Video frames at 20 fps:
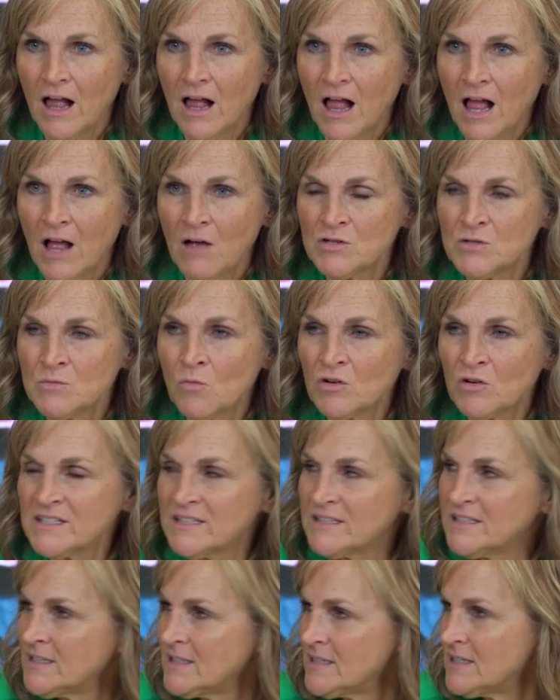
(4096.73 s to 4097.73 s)
I was more
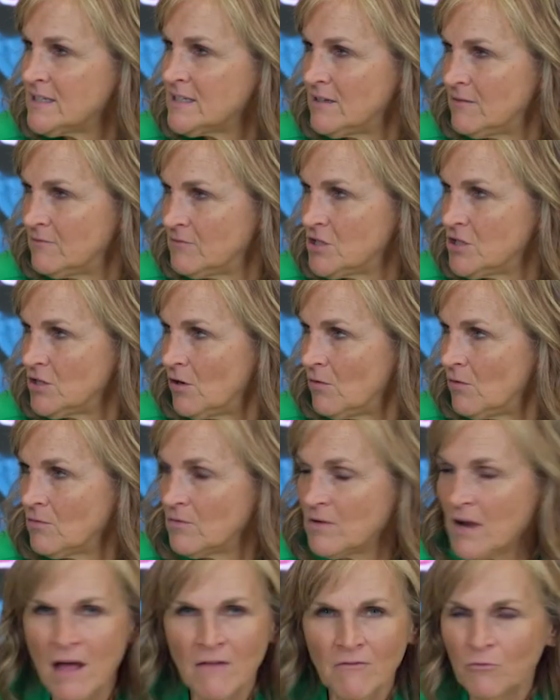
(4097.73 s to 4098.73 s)
sensitive to.
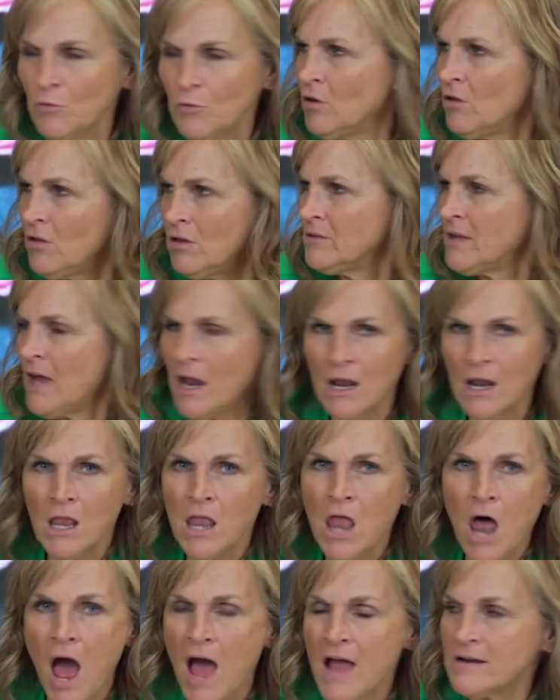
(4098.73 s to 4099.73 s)
Not a
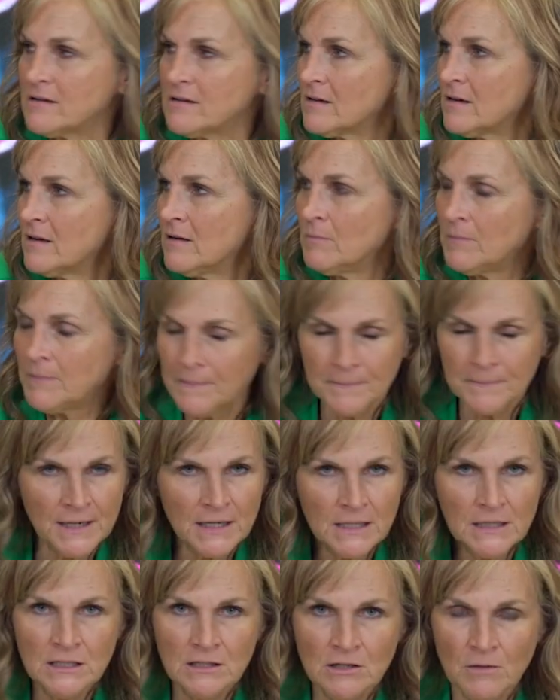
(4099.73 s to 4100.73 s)
lot, but
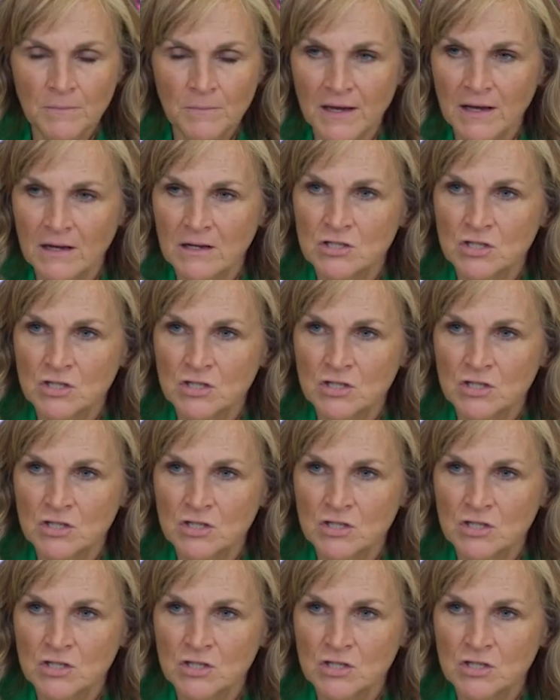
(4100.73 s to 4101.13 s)
a little bit.